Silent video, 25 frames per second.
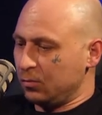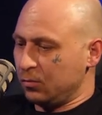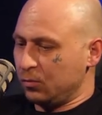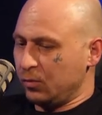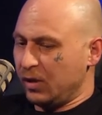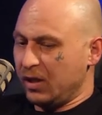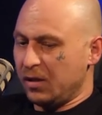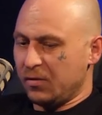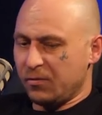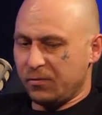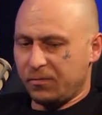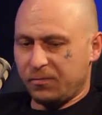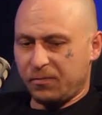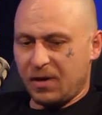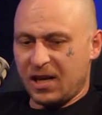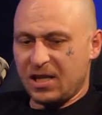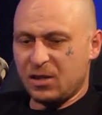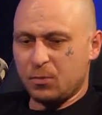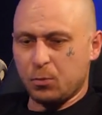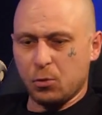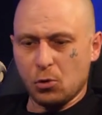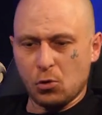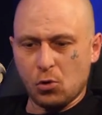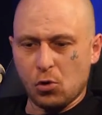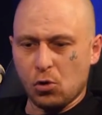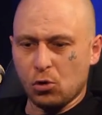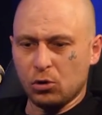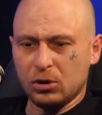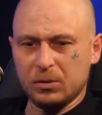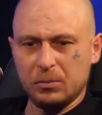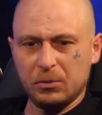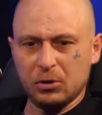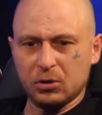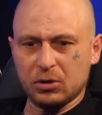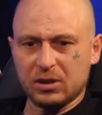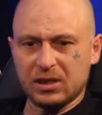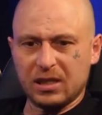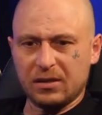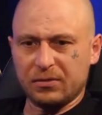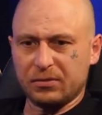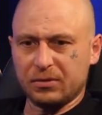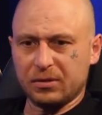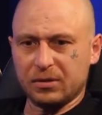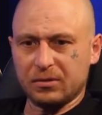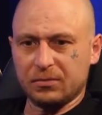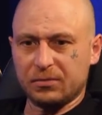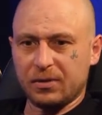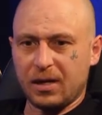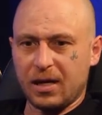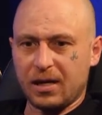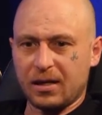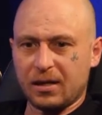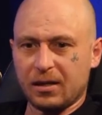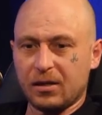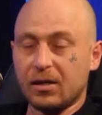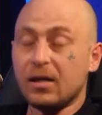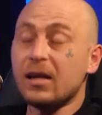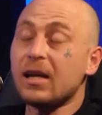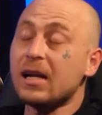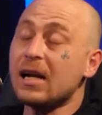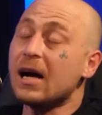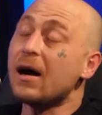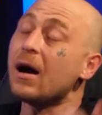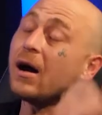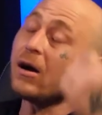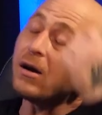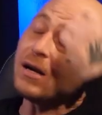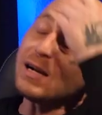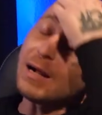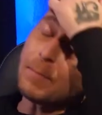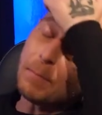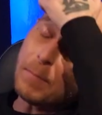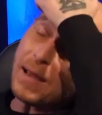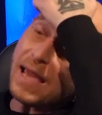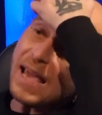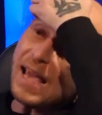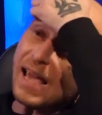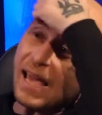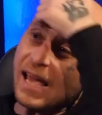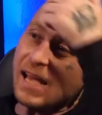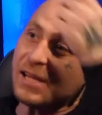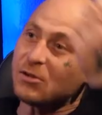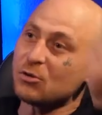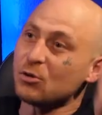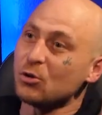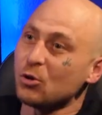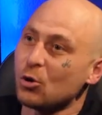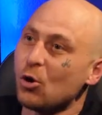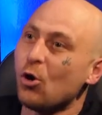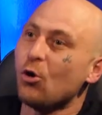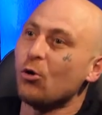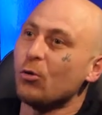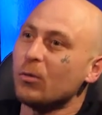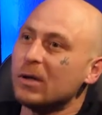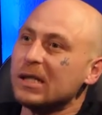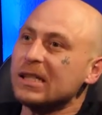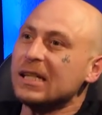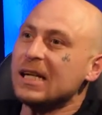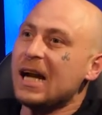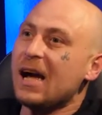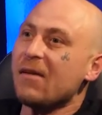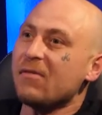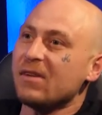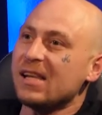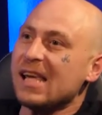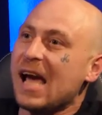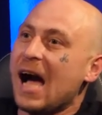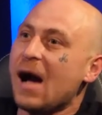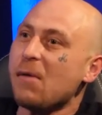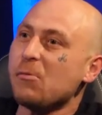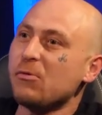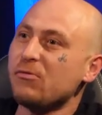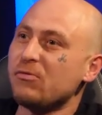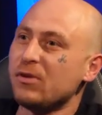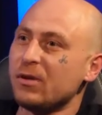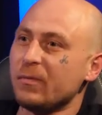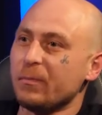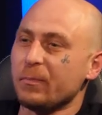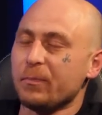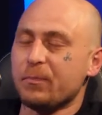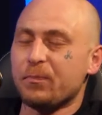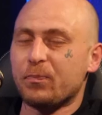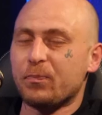Facebook calling me or something, fucking, and I ended up answering the call and having a yarn with him.